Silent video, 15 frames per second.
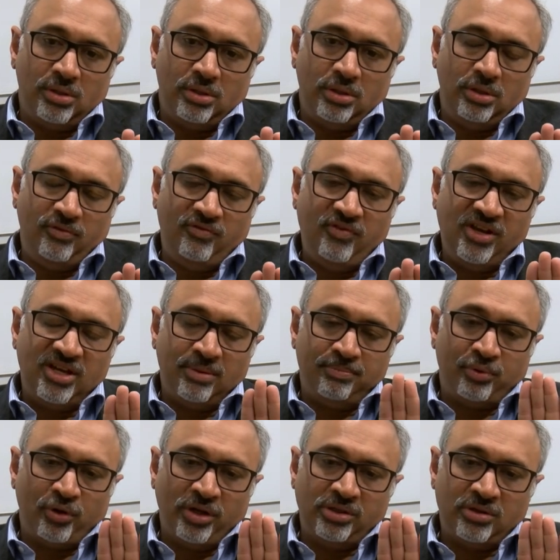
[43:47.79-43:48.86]
if we can
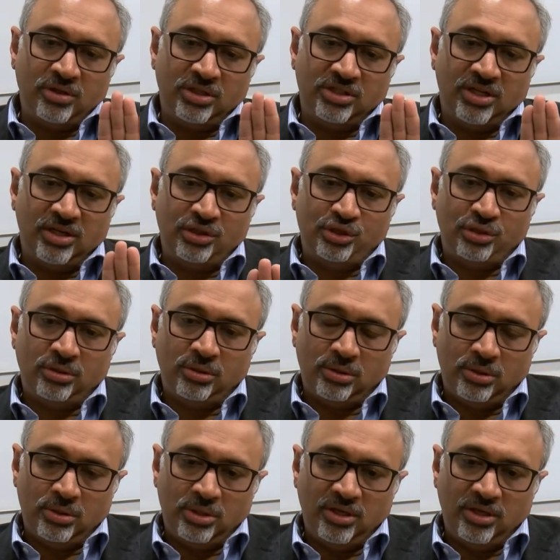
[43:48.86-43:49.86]
point our attention,